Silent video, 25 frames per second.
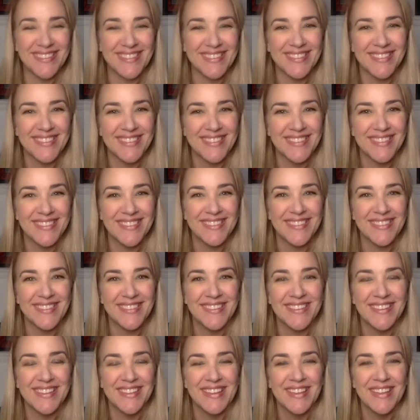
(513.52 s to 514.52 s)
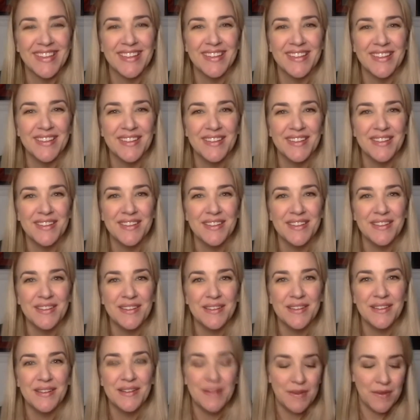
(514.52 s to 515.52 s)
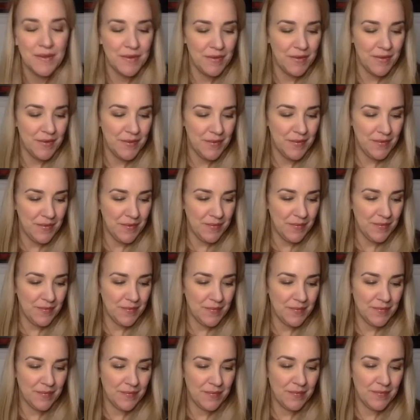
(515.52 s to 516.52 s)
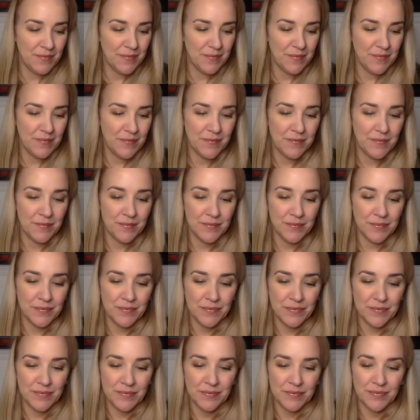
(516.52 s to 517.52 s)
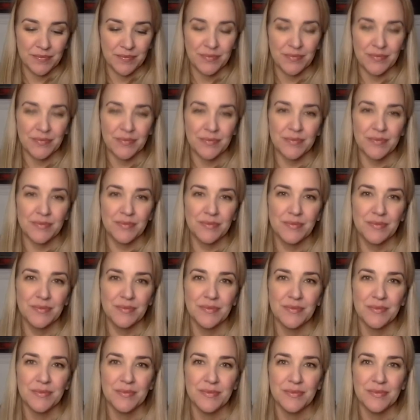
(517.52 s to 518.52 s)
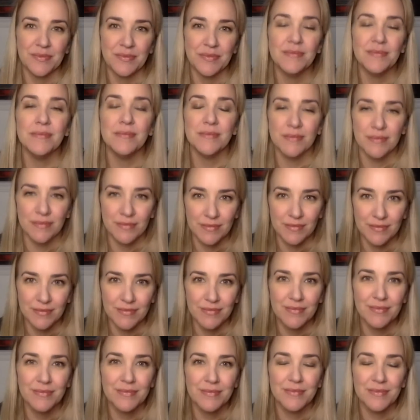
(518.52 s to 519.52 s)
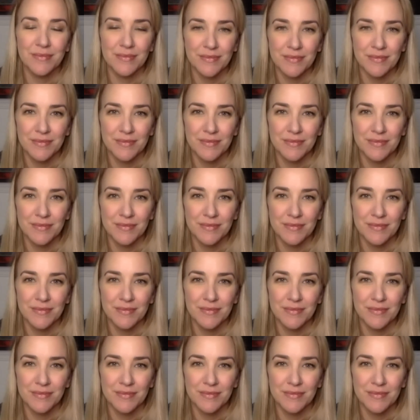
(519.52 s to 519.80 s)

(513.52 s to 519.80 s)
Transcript: (silent)